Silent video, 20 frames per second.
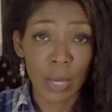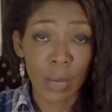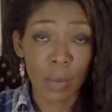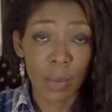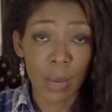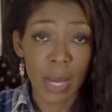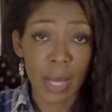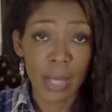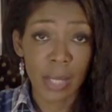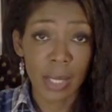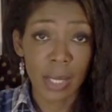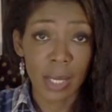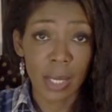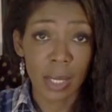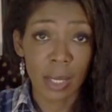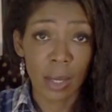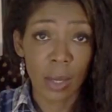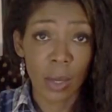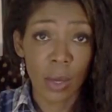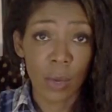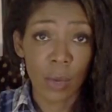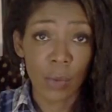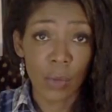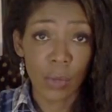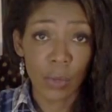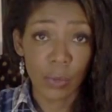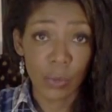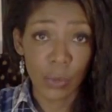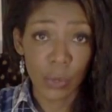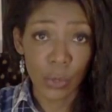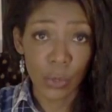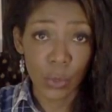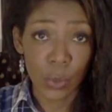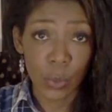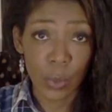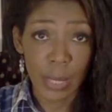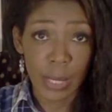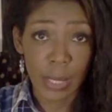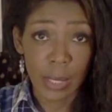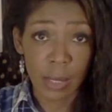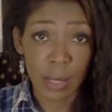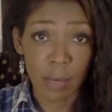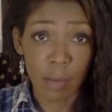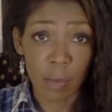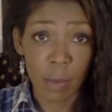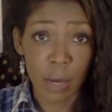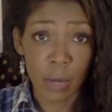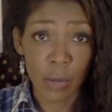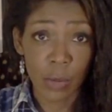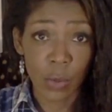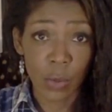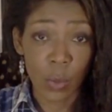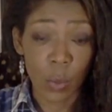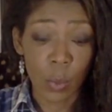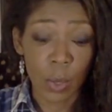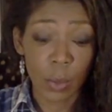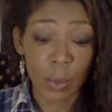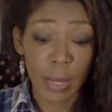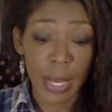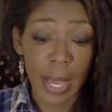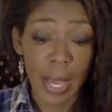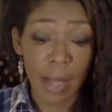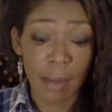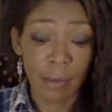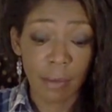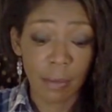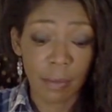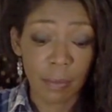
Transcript: and Rising, for the first 2 weeks of March, what do we have?